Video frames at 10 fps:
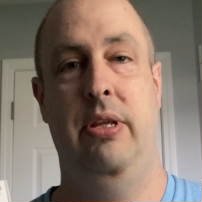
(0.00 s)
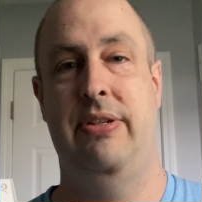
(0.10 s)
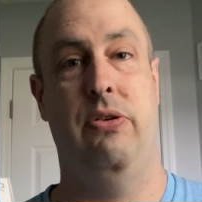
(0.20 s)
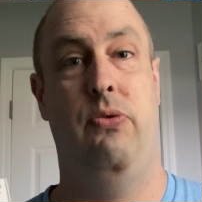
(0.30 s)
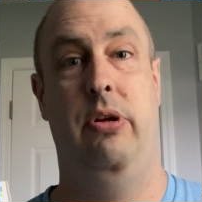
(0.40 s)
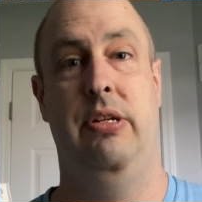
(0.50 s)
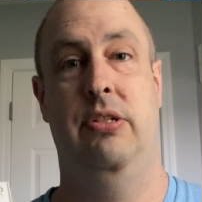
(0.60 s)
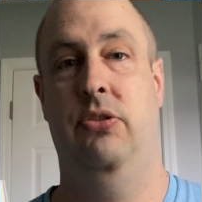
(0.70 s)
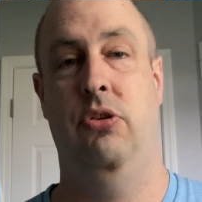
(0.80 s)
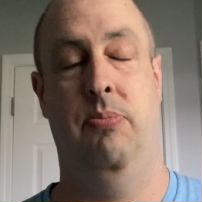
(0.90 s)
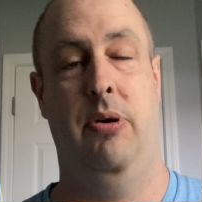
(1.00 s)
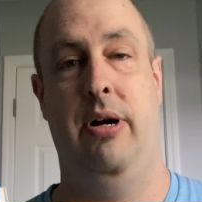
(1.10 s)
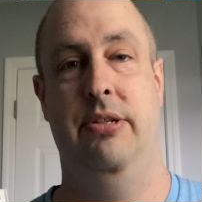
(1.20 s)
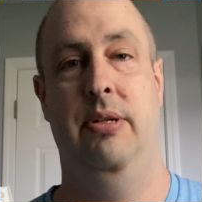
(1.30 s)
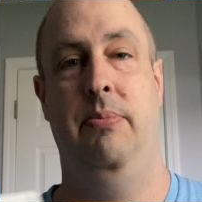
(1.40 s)
The sound quality is super
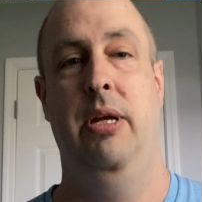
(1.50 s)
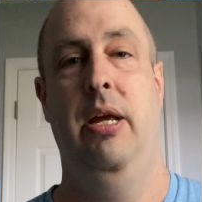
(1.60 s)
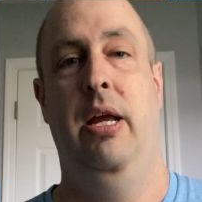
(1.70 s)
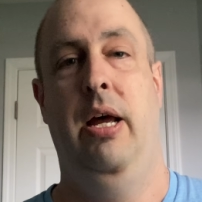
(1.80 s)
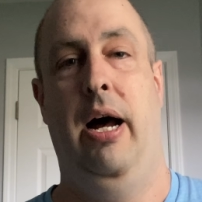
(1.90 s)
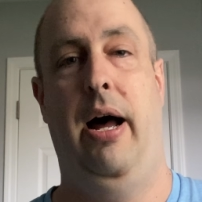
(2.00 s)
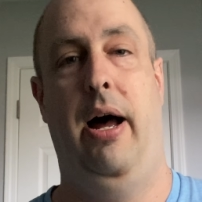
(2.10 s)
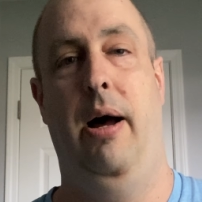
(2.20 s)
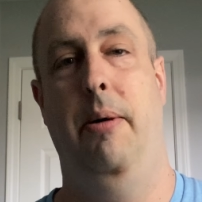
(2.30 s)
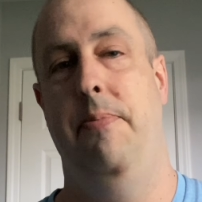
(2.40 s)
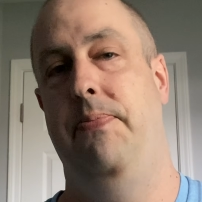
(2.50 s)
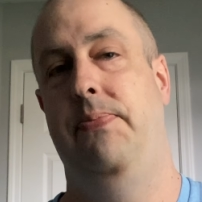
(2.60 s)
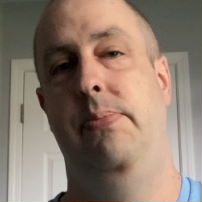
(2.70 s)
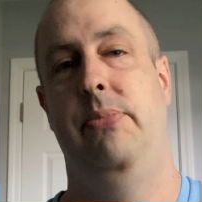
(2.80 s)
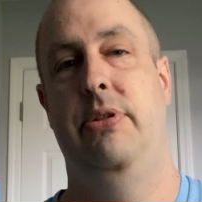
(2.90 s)
awesome.
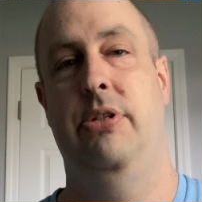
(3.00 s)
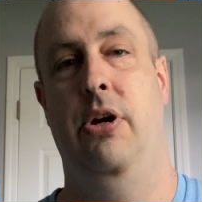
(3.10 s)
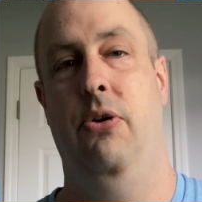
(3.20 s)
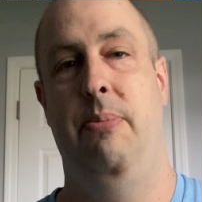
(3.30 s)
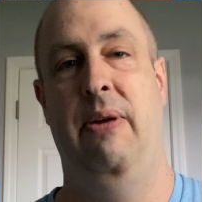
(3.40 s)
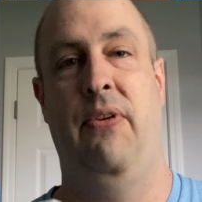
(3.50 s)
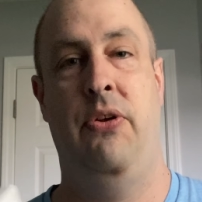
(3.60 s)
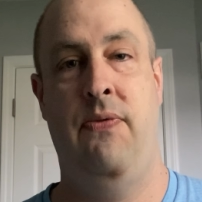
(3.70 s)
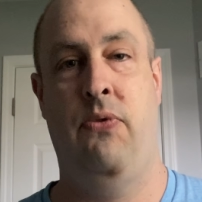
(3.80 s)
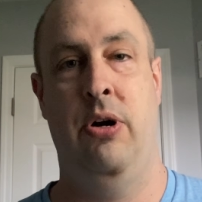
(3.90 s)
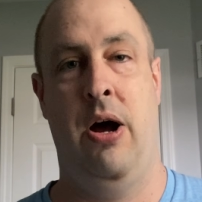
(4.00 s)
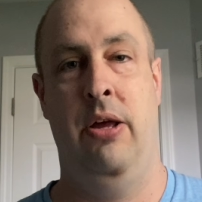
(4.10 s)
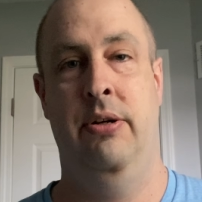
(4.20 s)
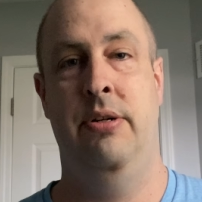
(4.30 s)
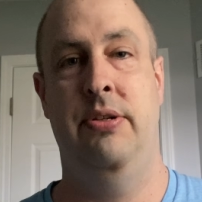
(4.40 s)
So I mean, for
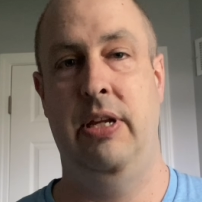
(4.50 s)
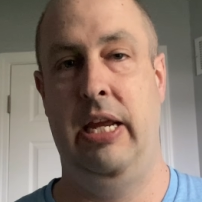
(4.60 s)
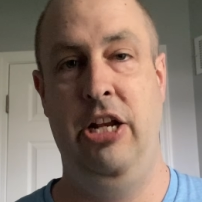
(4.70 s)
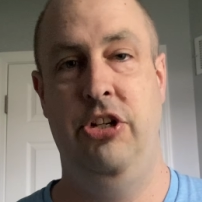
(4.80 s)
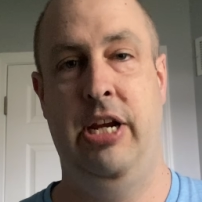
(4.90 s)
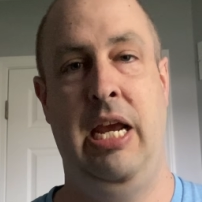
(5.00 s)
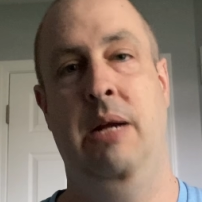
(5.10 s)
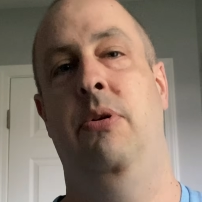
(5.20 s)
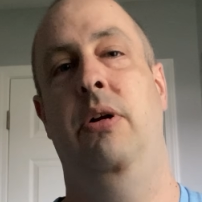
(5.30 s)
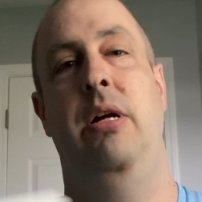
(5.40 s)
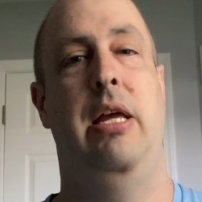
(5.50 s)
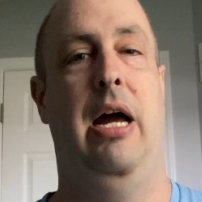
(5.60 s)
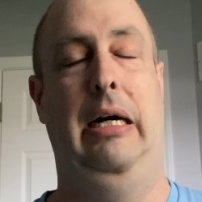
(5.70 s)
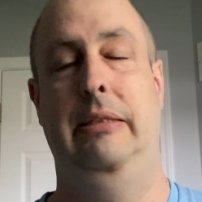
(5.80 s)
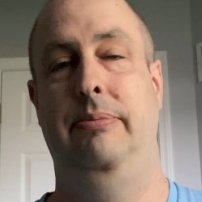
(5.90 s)
$34 each
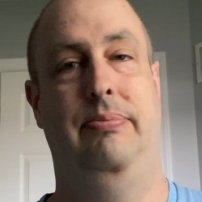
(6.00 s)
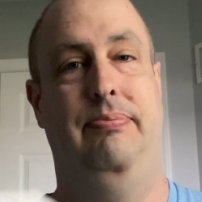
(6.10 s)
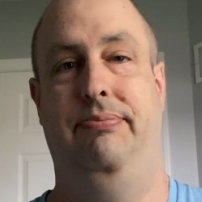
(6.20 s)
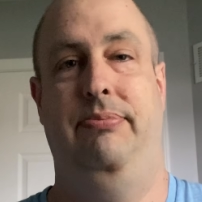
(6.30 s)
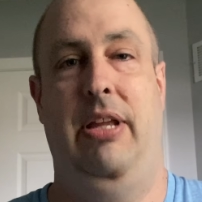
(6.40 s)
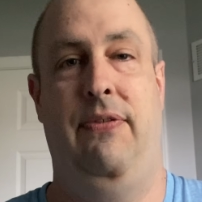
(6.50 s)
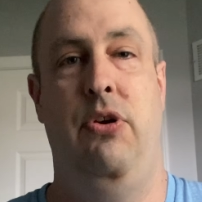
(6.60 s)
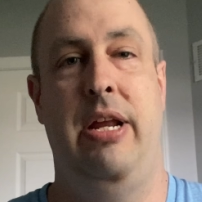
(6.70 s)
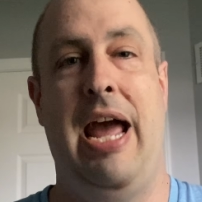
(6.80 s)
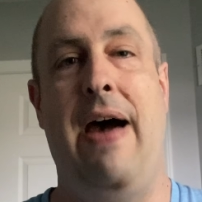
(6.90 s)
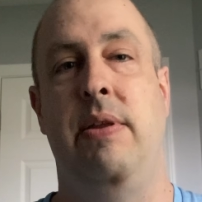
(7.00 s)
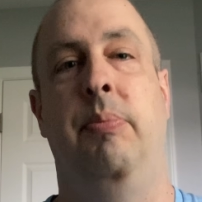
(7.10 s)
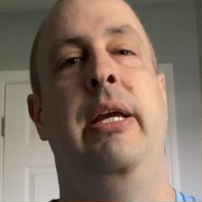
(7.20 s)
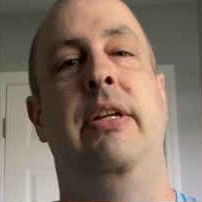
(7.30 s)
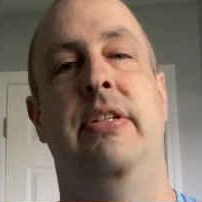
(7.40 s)
camera, if you already had the
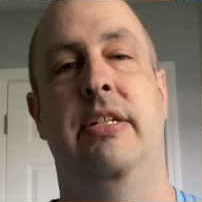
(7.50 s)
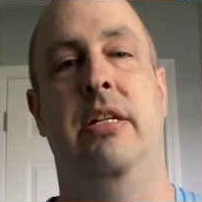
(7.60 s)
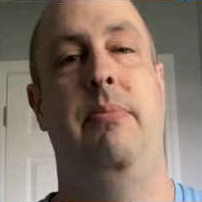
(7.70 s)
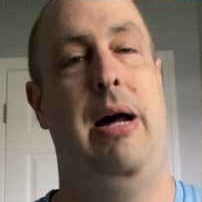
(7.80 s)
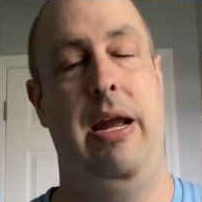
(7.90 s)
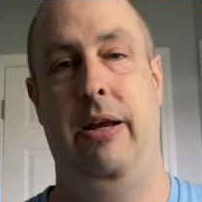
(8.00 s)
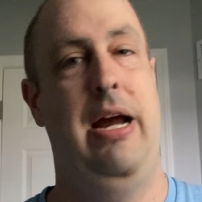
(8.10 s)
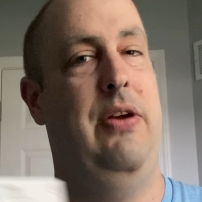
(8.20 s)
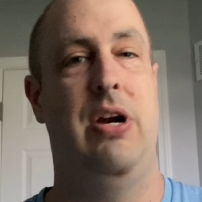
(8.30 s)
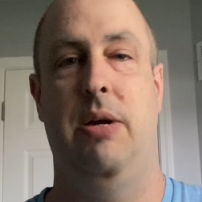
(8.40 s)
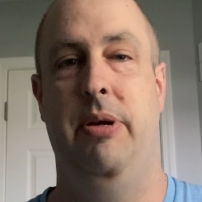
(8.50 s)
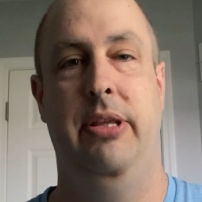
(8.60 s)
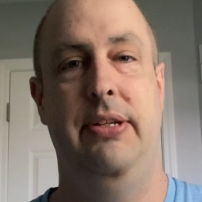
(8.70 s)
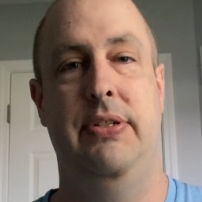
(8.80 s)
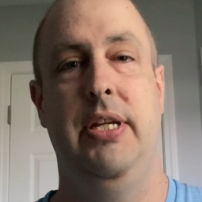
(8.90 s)
Blink system, I highly recommend
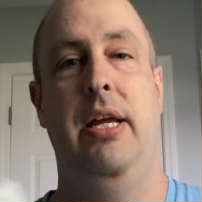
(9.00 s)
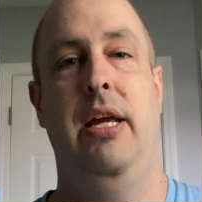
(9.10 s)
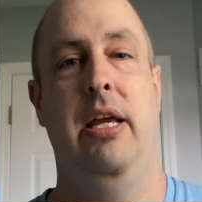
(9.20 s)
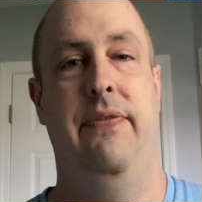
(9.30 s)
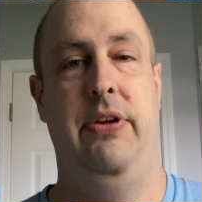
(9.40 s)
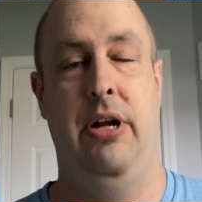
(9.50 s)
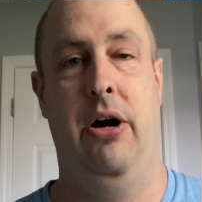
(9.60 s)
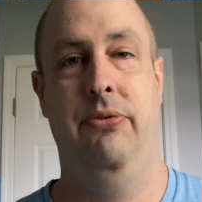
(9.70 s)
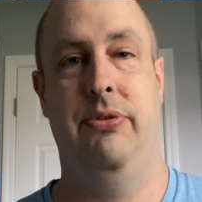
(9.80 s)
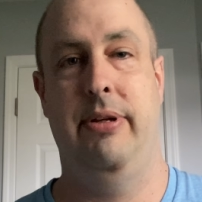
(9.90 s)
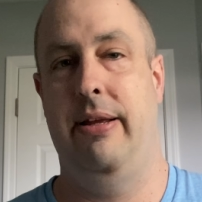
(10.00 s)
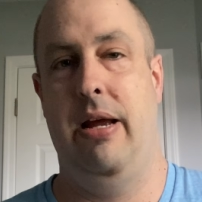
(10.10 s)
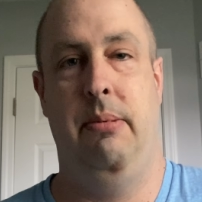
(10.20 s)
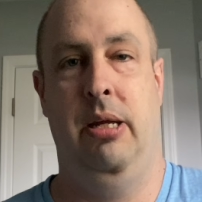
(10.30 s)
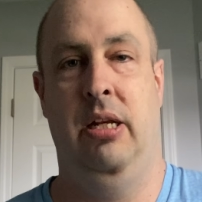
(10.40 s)
this. If you don't,
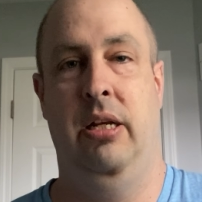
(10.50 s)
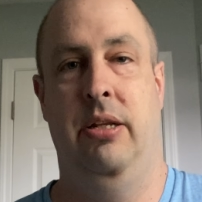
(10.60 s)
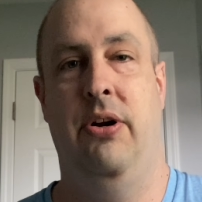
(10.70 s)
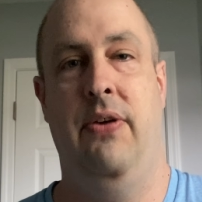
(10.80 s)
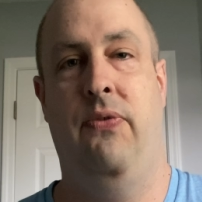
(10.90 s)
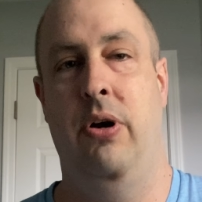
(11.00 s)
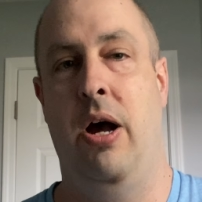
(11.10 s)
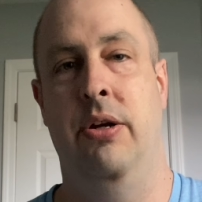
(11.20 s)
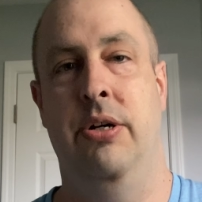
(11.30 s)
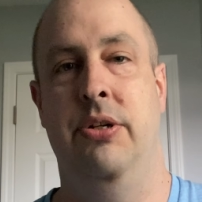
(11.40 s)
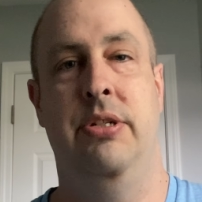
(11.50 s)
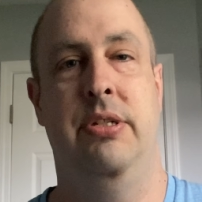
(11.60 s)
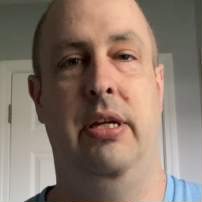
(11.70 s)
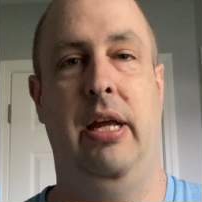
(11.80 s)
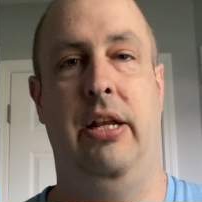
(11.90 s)
I mean,
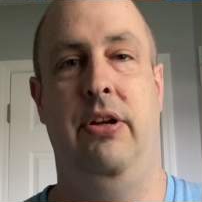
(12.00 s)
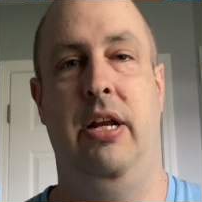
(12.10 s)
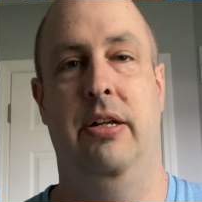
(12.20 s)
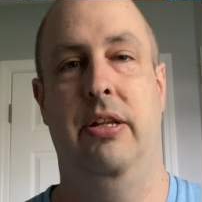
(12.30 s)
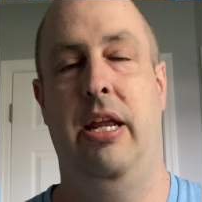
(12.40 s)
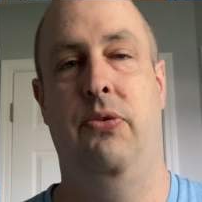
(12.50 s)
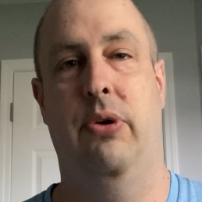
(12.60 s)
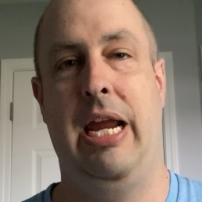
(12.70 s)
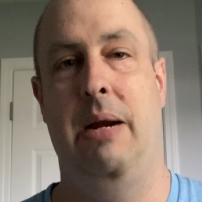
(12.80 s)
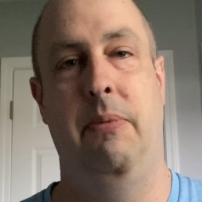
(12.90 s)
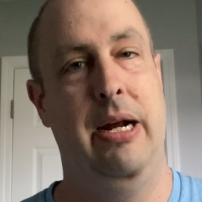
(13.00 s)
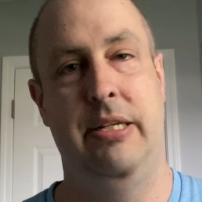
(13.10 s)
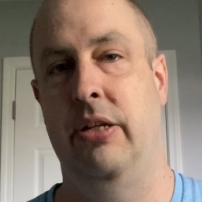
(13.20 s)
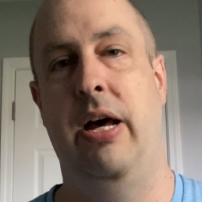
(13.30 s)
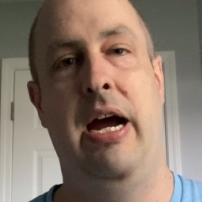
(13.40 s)
$34 and you need an indoor camera, I
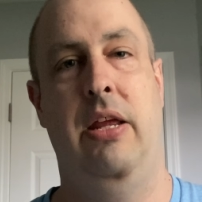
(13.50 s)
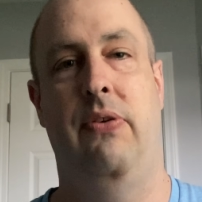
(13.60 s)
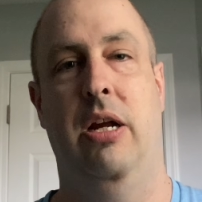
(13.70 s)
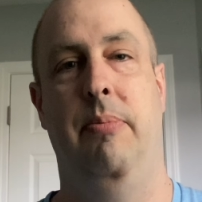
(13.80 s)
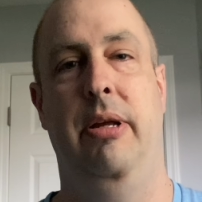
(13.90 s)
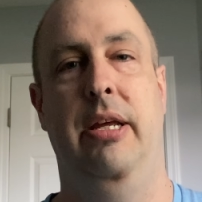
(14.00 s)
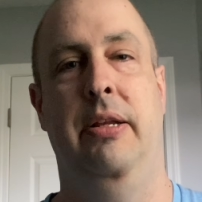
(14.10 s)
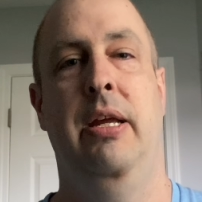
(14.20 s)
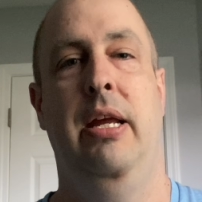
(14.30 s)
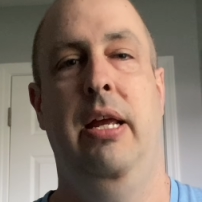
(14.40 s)
still highly recommend it.